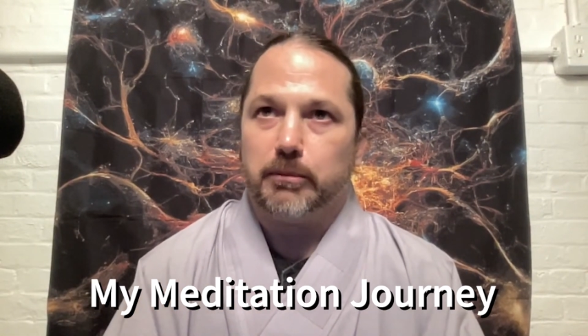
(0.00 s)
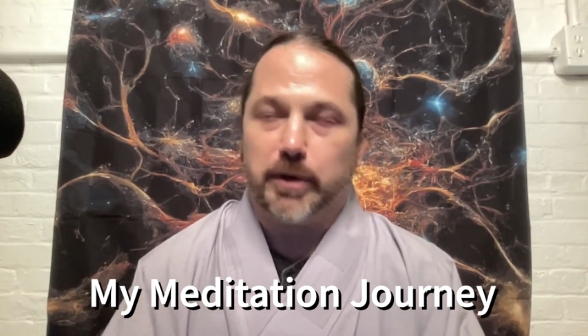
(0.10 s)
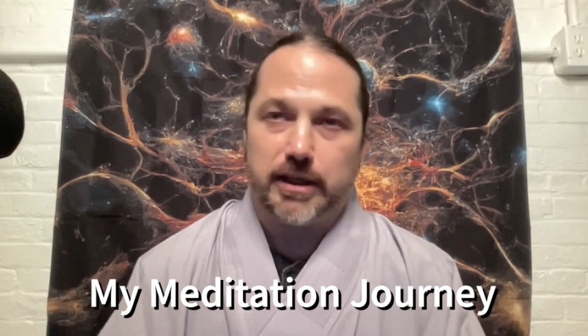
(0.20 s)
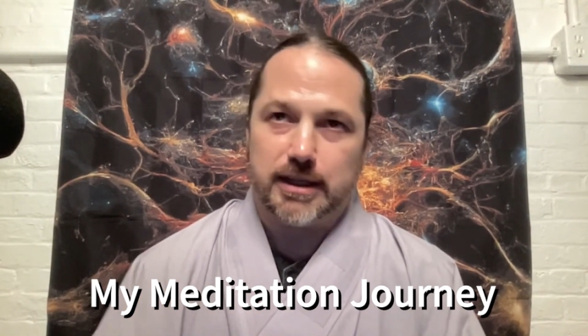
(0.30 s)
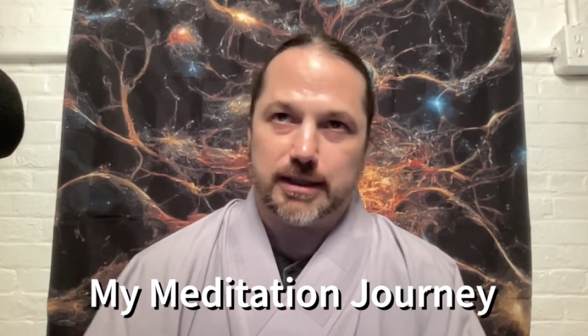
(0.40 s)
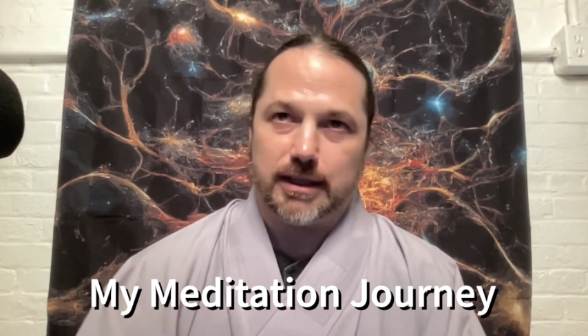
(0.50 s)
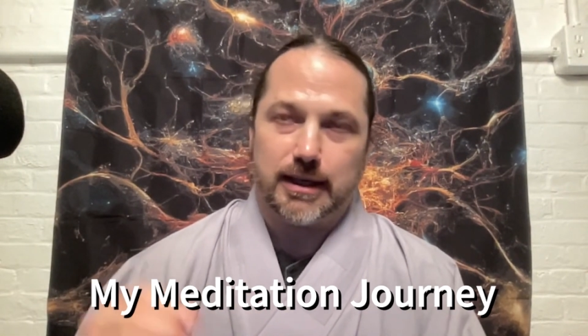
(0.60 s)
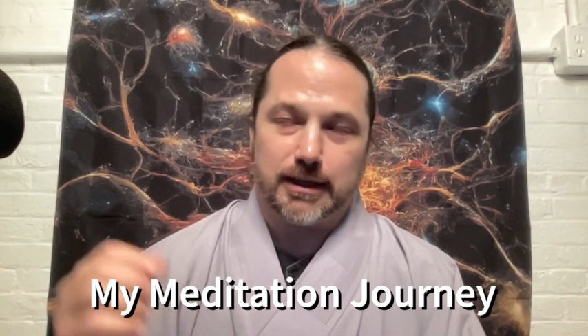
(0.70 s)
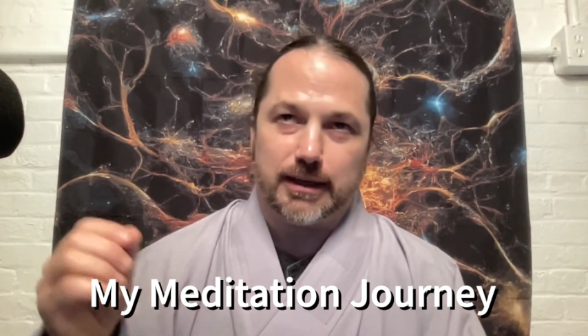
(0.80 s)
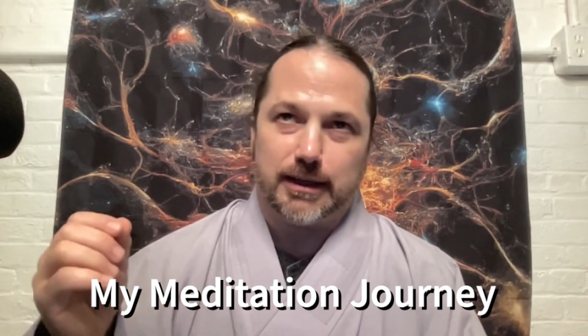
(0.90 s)
But
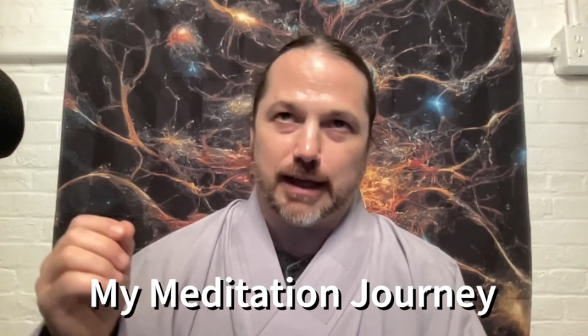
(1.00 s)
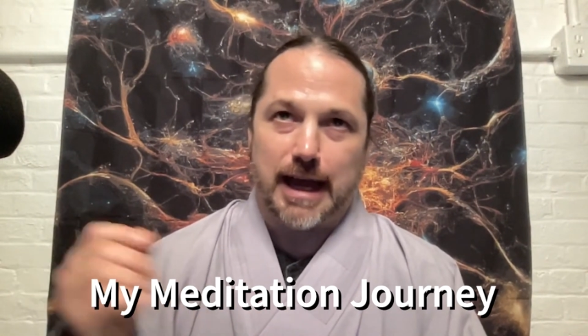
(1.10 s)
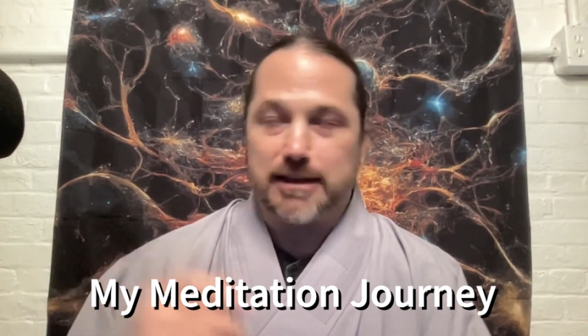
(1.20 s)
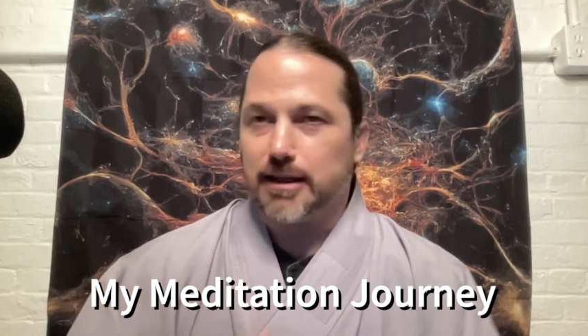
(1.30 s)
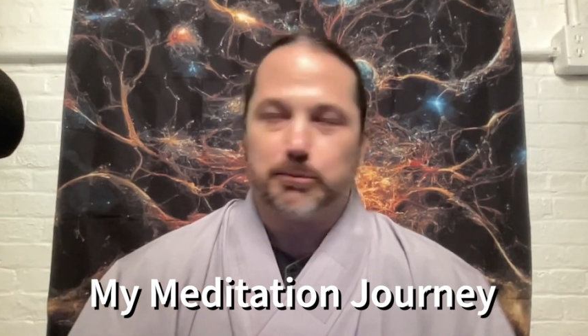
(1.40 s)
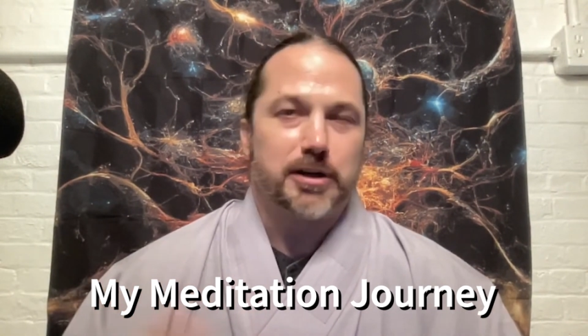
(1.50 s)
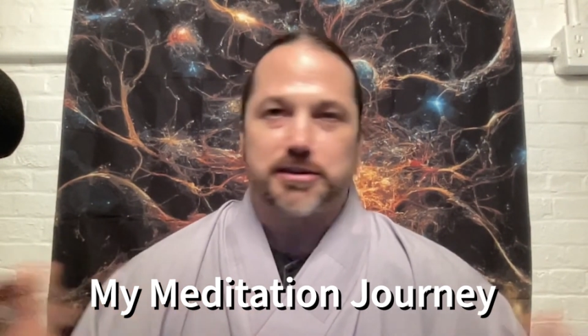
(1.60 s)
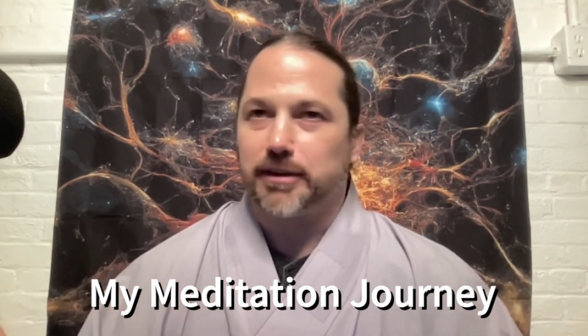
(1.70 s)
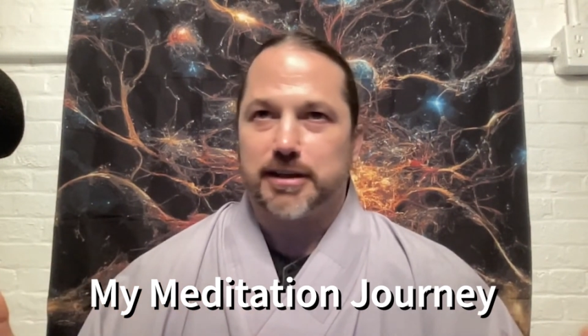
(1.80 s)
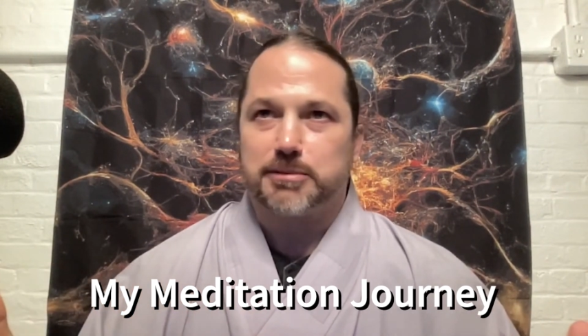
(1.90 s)
I had done
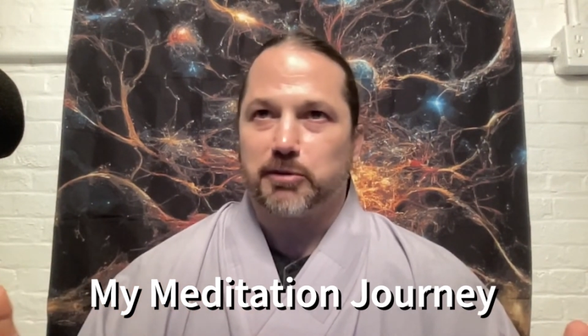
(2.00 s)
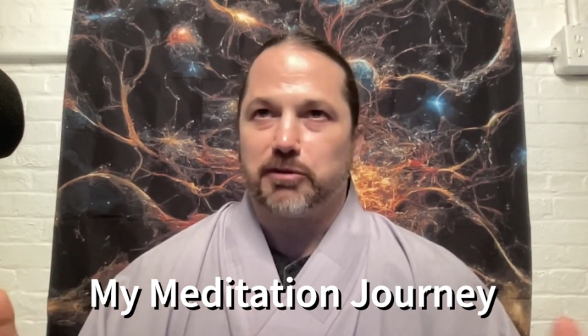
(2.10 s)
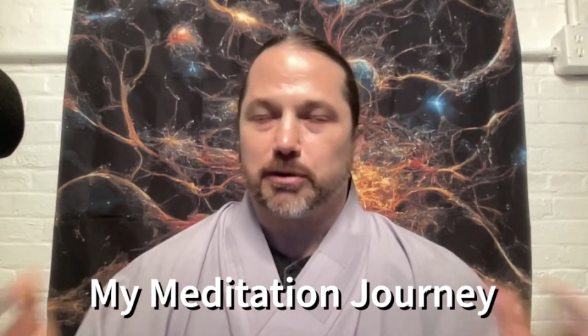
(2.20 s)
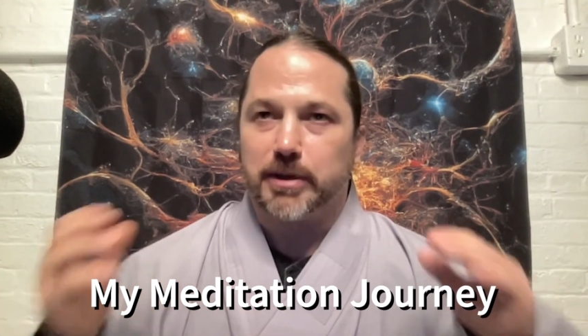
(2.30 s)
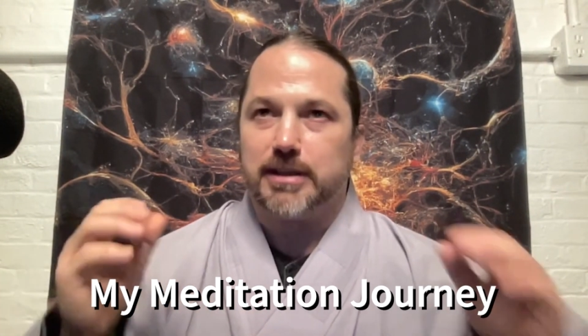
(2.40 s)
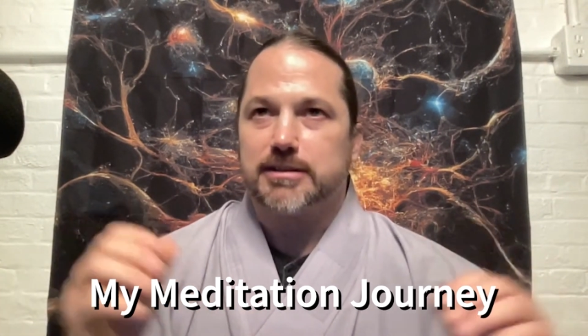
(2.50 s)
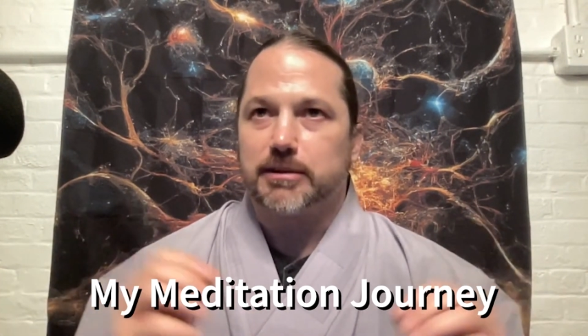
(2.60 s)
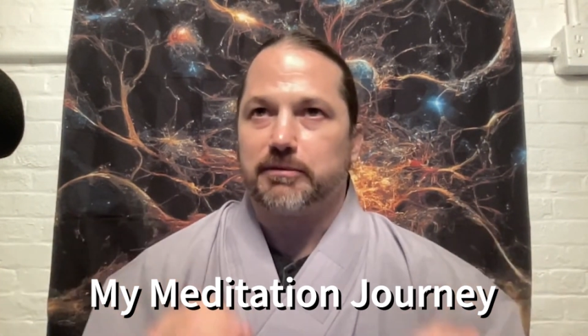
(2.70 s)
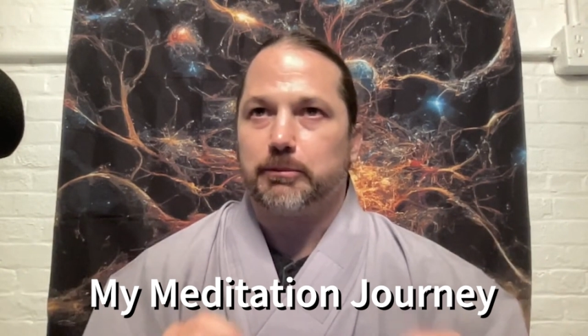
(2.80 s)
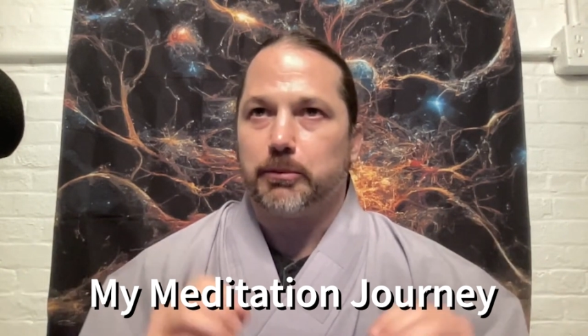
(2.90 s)
martial arts before, but he's
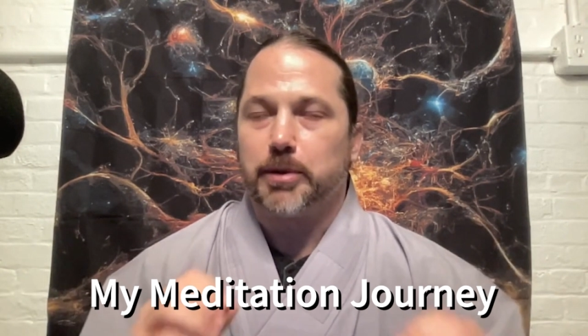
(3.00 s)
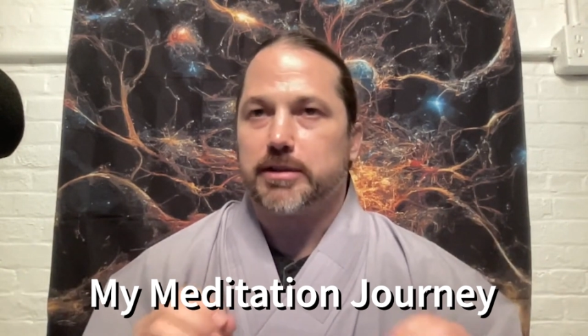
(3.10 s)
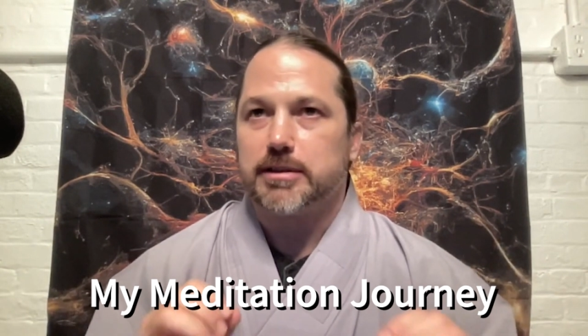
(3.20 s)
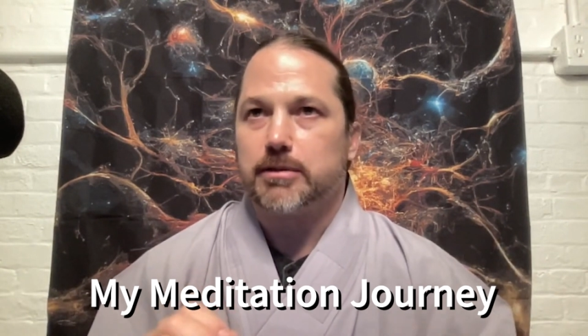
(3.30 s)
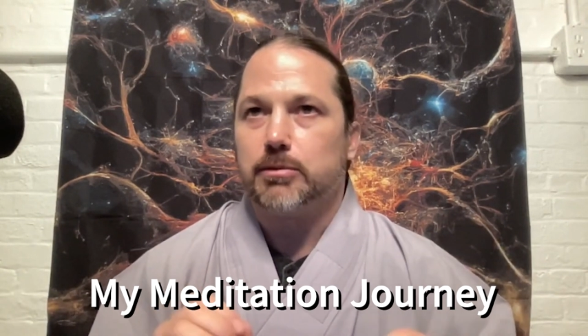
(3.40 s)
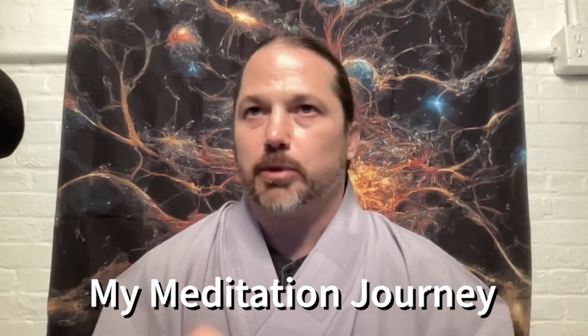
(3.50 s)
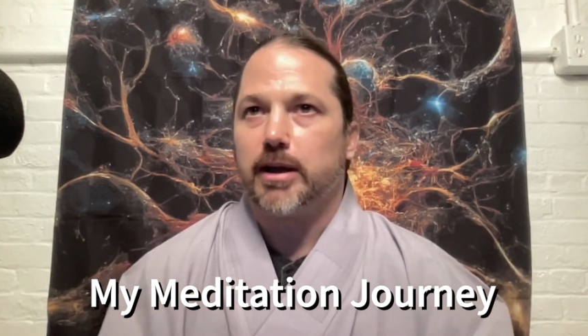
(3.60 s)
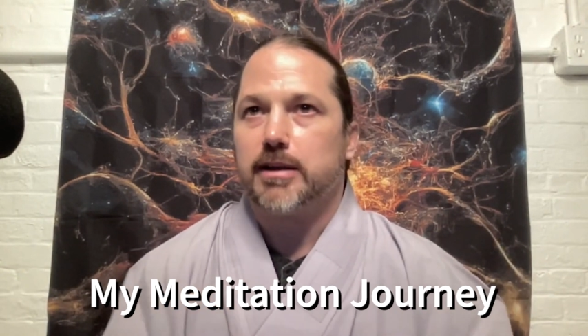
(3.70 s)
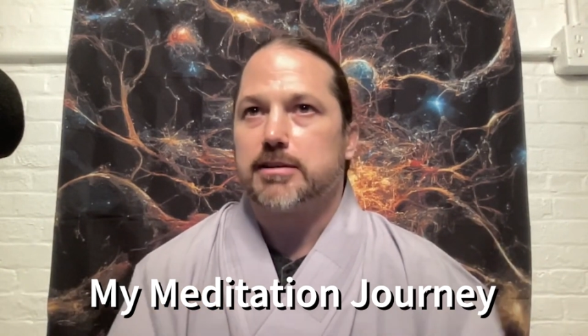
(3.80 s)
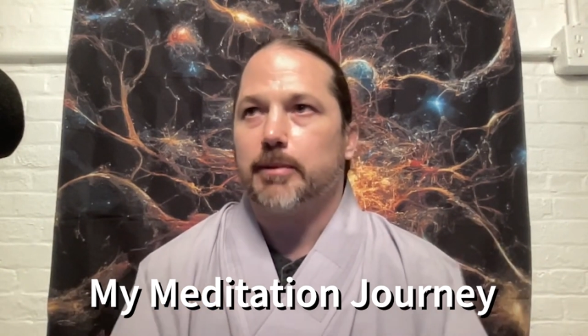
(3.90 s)
the person who
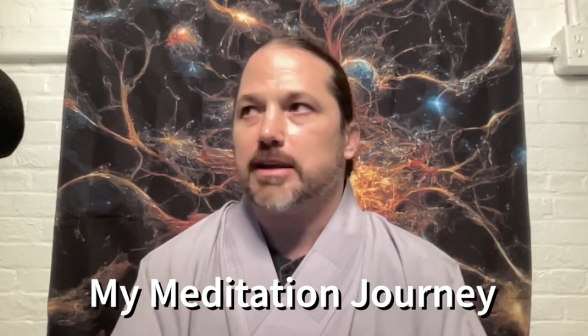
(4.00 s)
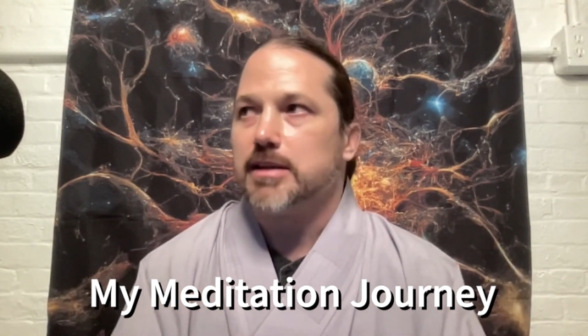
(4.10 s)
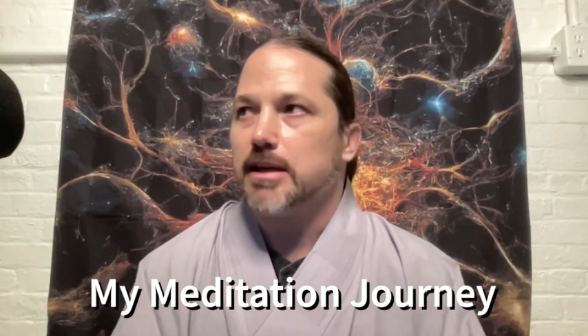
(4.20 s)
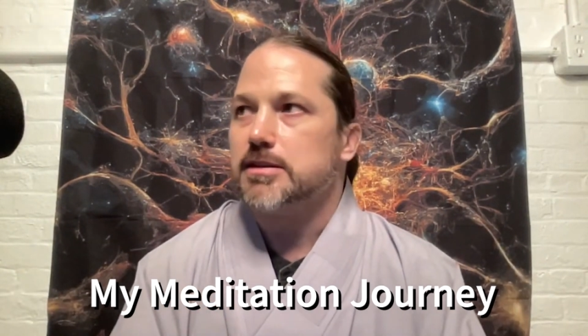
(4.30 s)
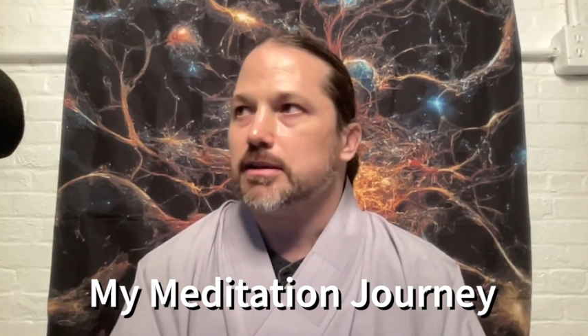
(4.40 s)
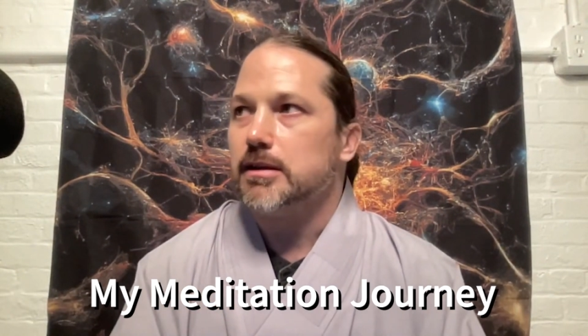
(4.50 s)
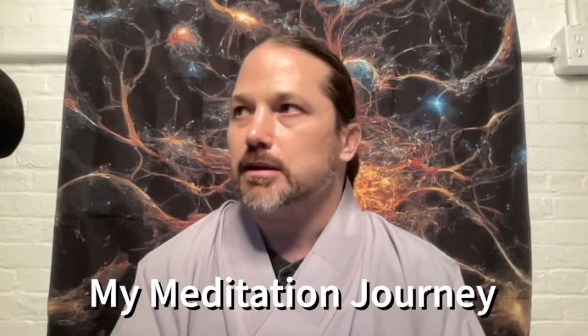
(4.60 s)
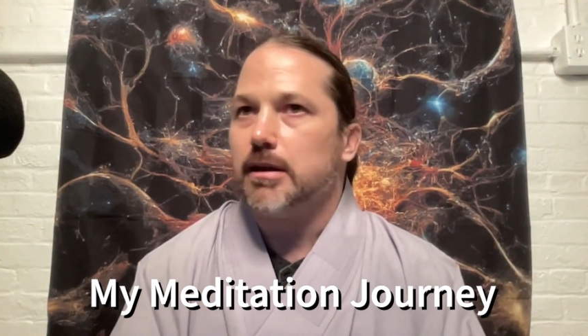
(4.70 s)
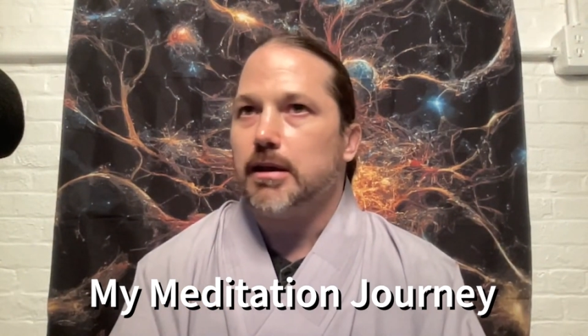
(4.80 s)
brought it to my attention